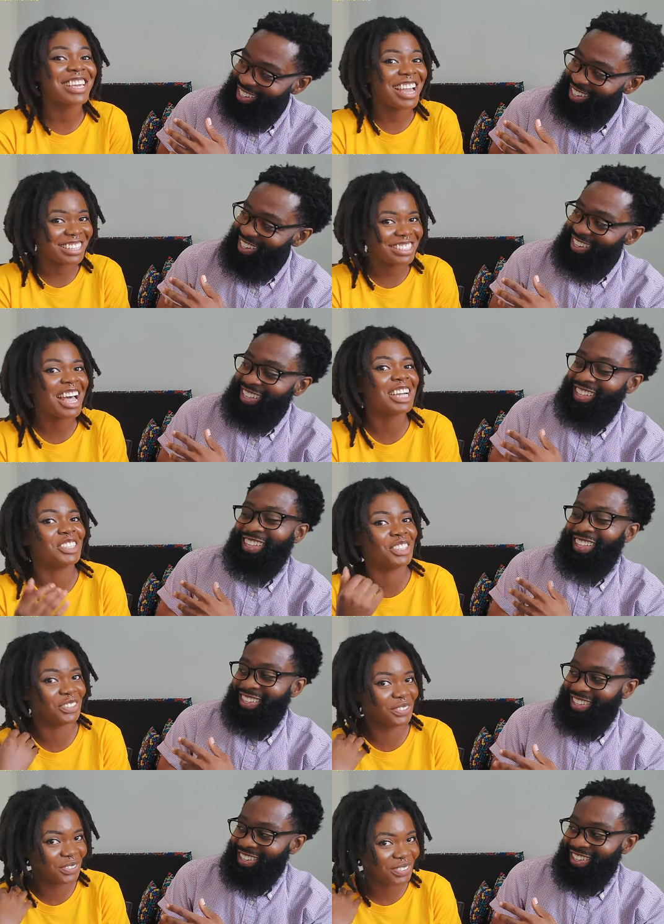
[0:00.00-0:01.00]
Speaker 1: Yes, I
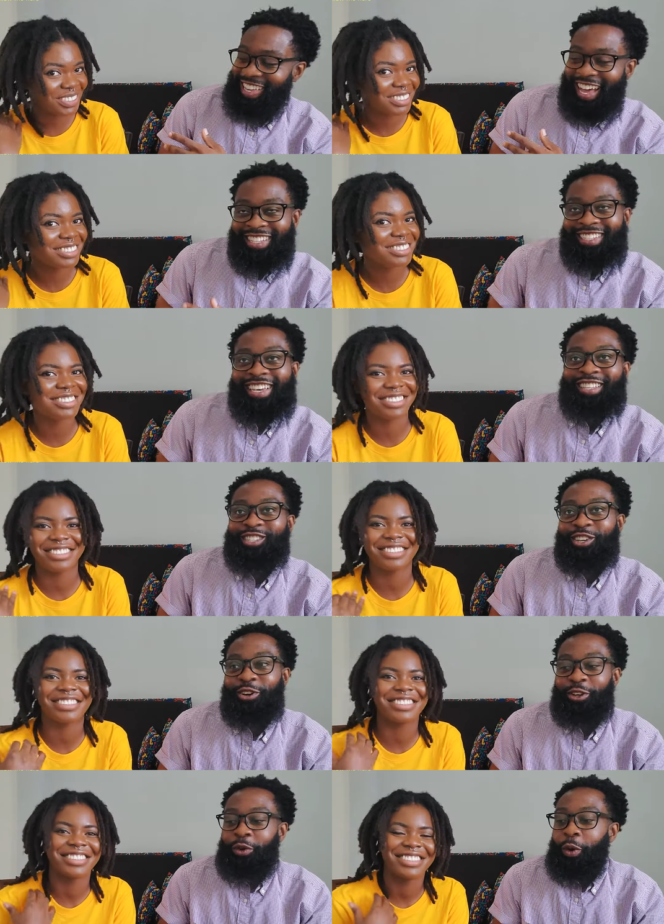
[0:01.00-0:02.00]
do.
Speaker 2: Yes, and
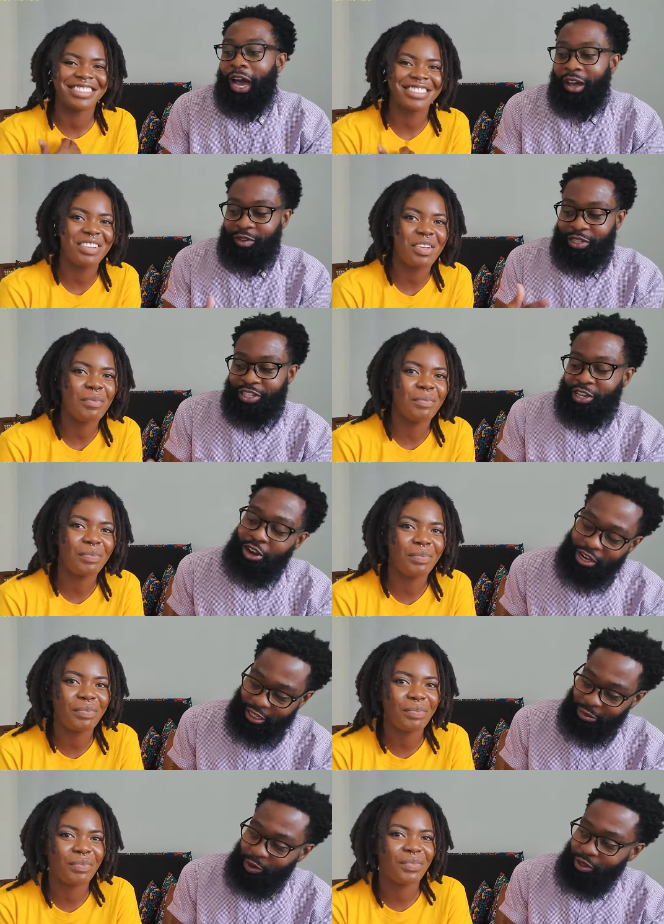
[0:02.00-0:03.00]
so you obviously are
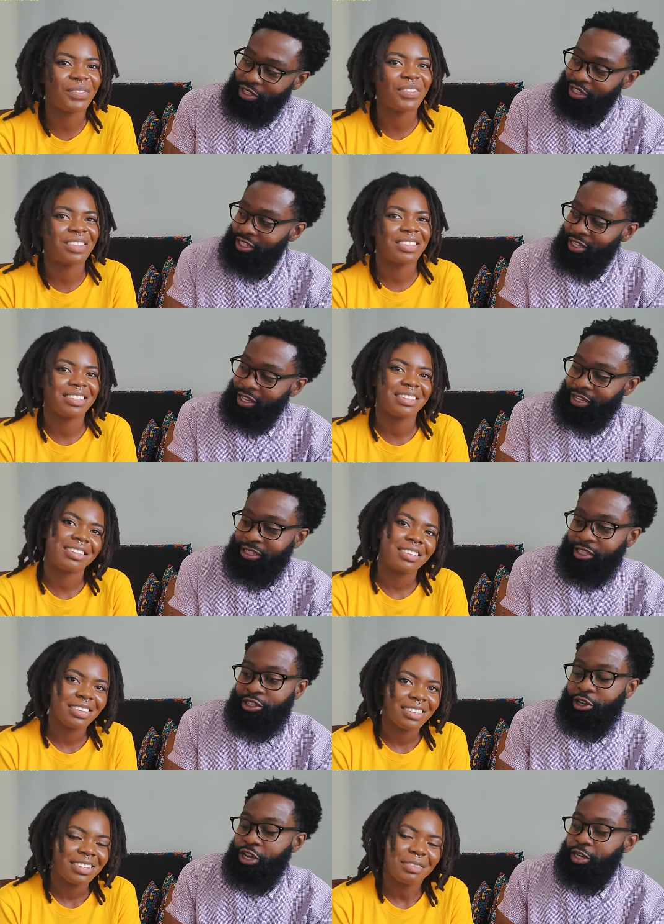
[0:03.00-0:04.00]
an expert in these things.
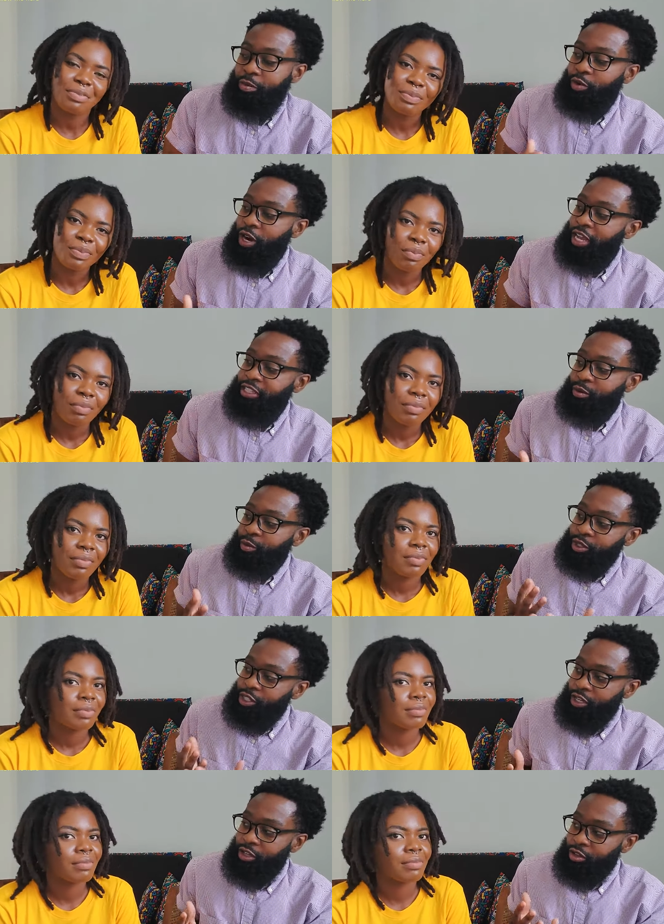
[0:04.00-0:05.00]
Is there any brands in
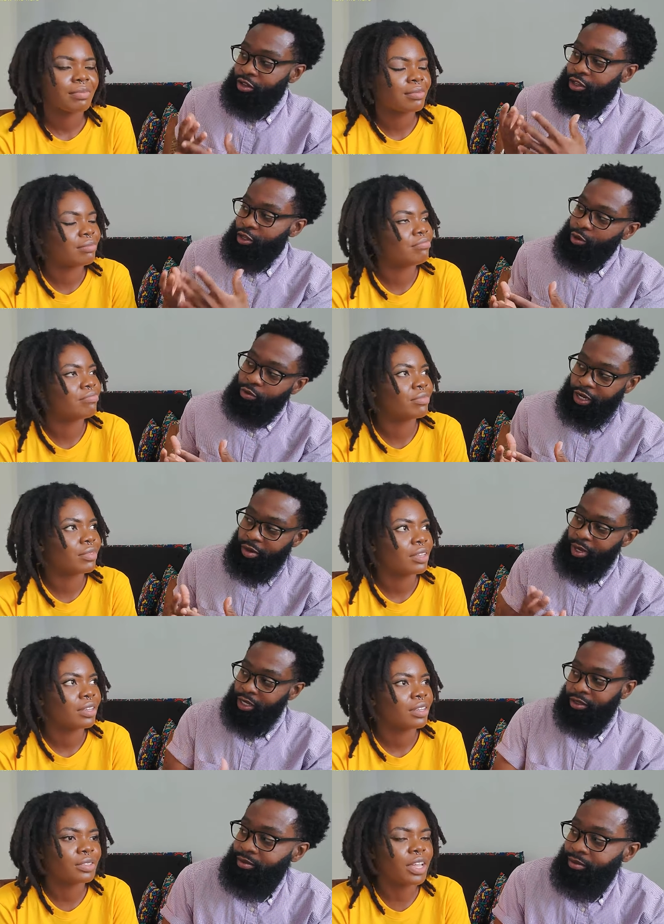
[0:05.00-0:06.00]
particular that you would
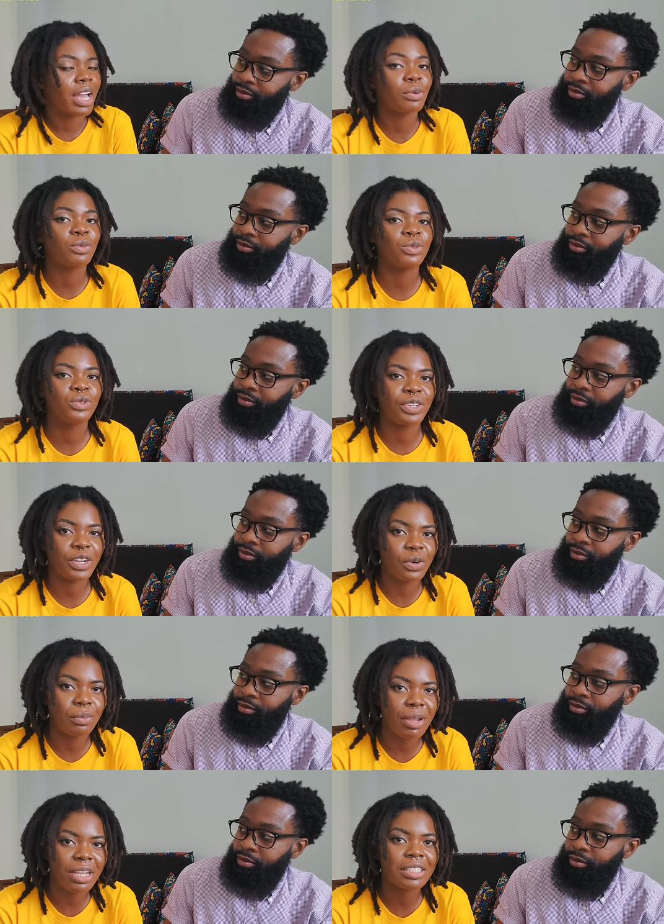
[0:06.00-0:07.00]
recommend?
Speaker 1: Okay, I would
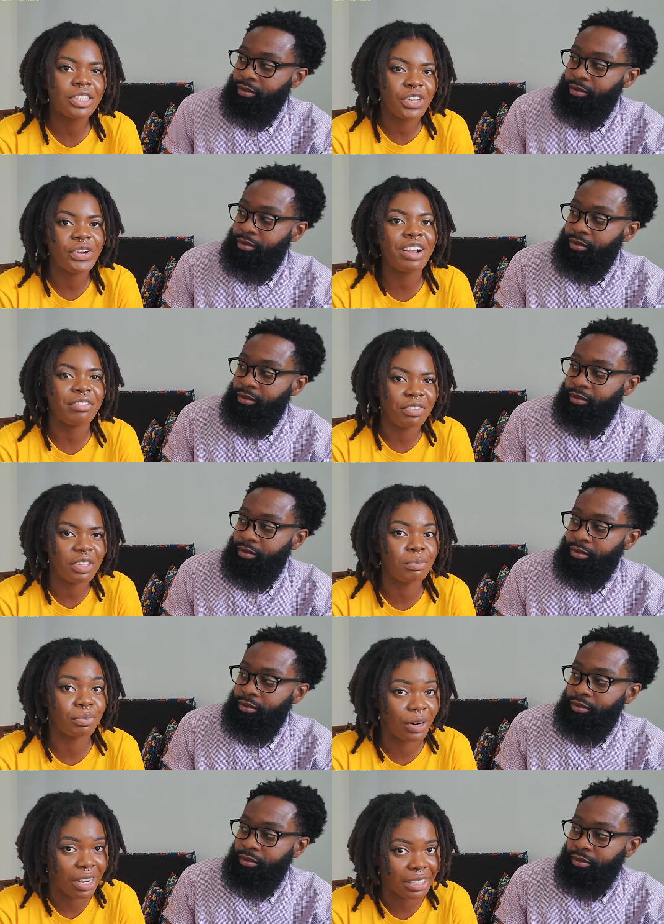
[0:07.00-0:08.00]
recommend
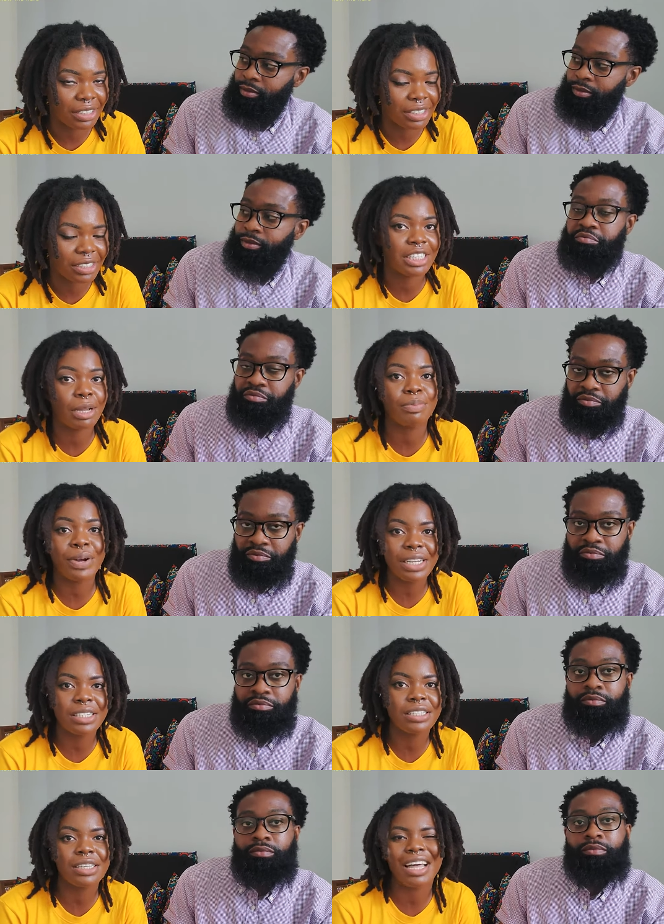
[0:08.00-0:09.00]
CeraVe brand. Their
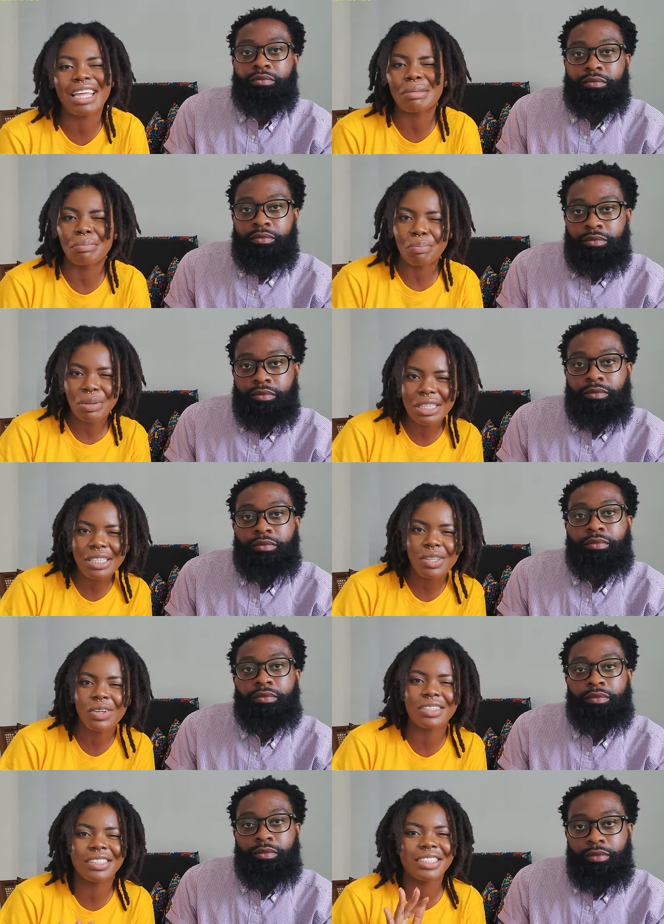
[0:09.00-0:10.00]
prices are a bit
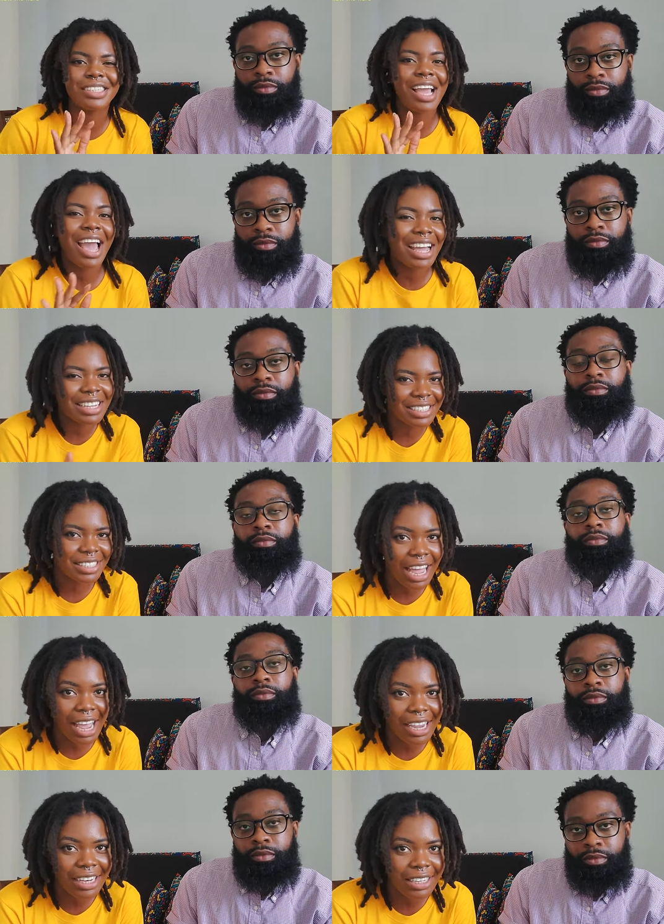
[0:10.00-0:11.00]
on the high
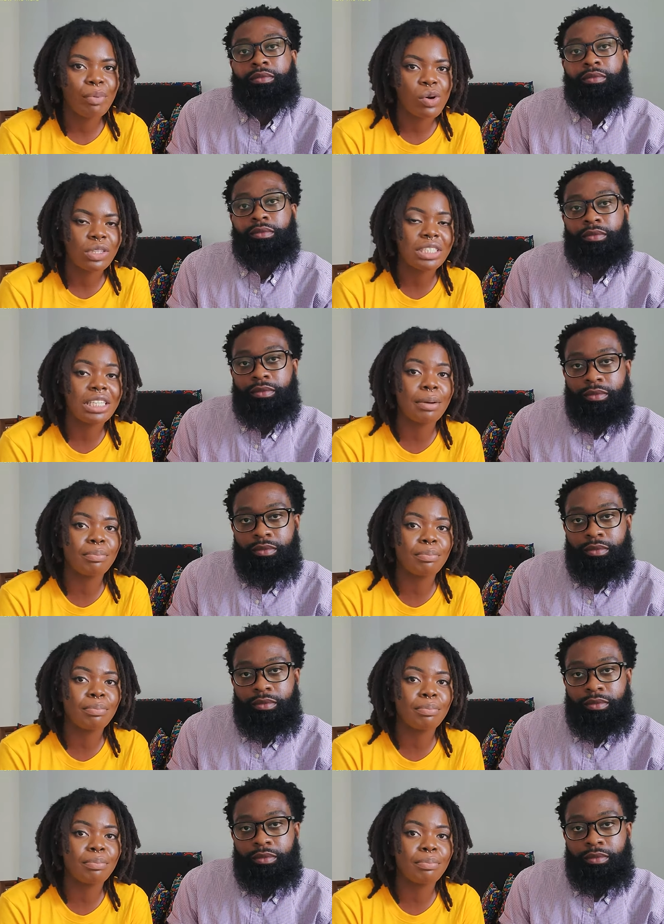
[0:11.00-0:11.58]
side, but their